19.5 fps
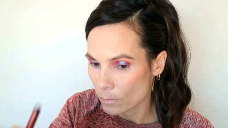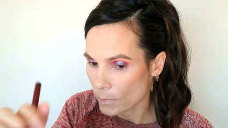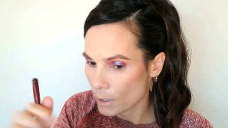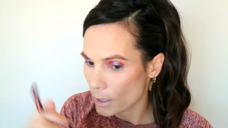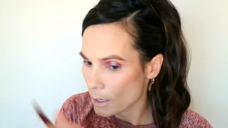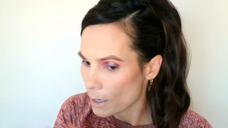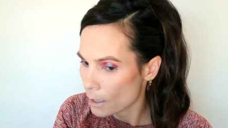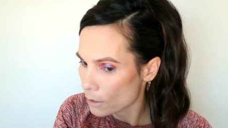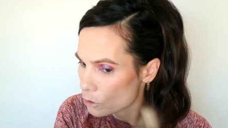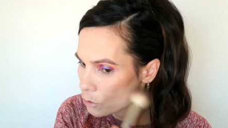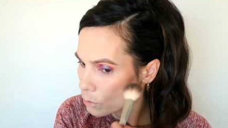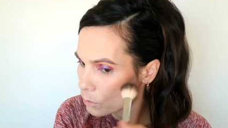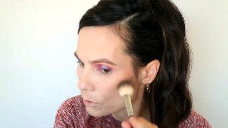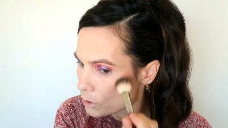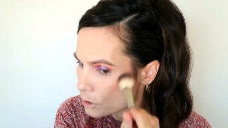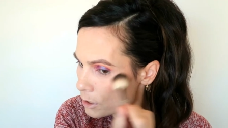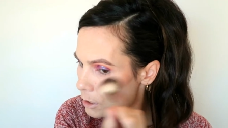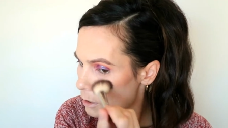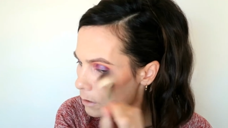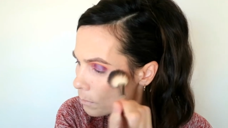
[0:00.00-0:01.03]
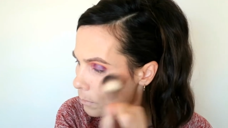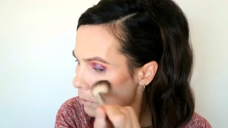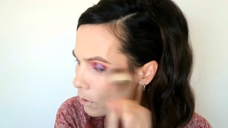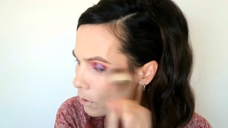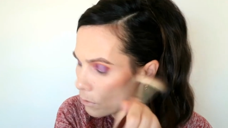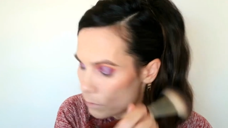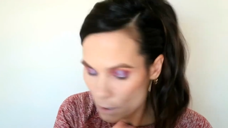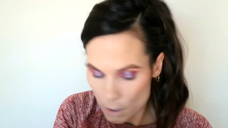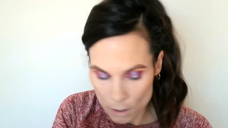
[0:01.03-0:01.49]
my actual
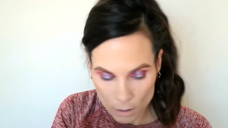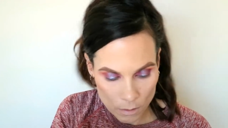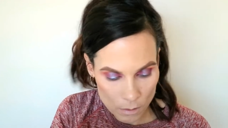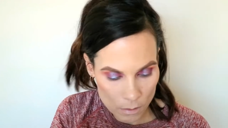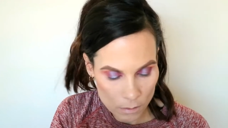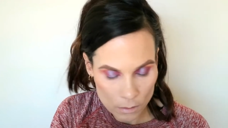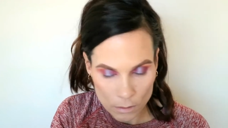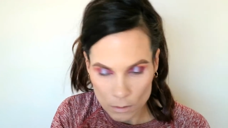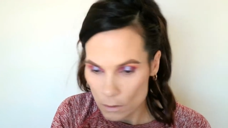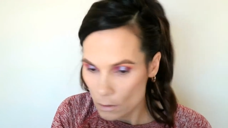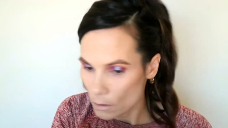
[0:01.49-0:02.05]
cheekbone here.